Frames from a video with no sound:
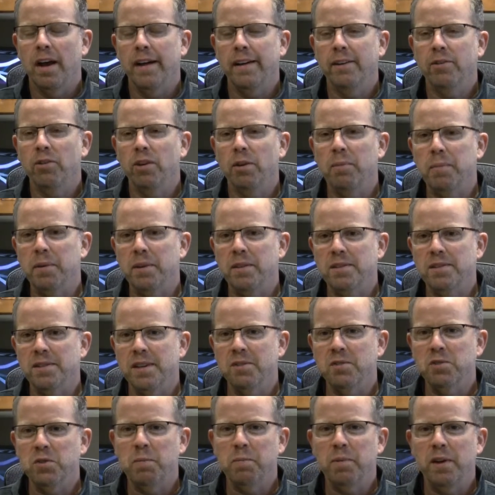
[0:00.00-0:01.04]
grew up in
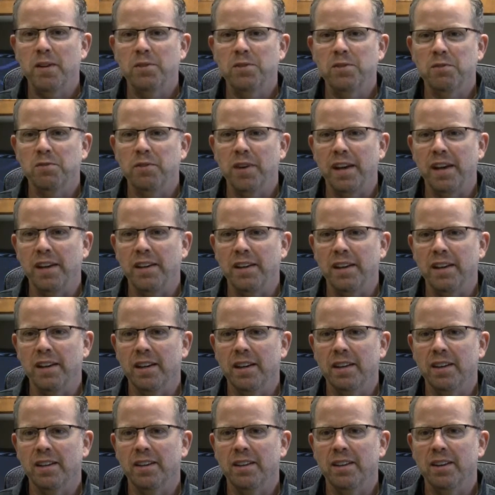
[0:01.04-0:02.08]
central
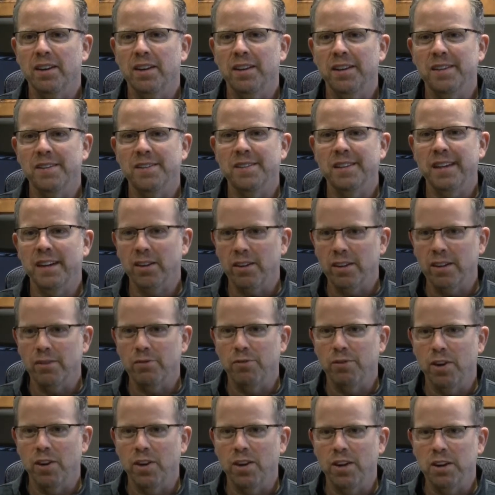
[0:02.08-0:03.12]
Pennsylvania on a dairy
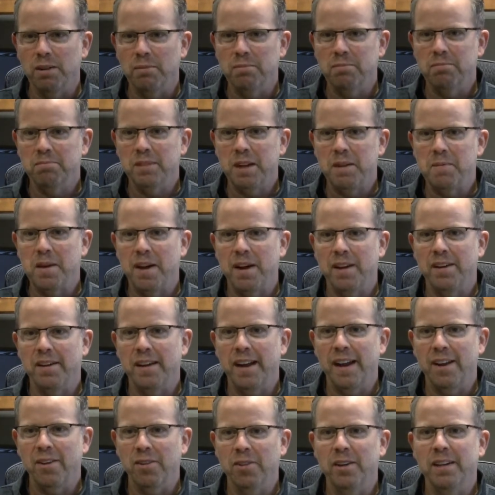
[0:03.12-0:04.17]
farm about an
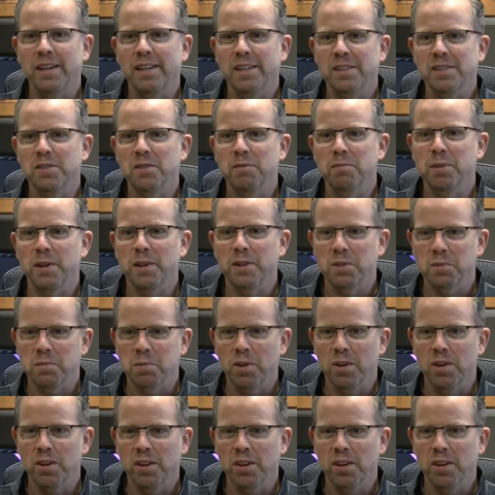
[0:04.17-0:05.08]
hour east of Pittsburgh.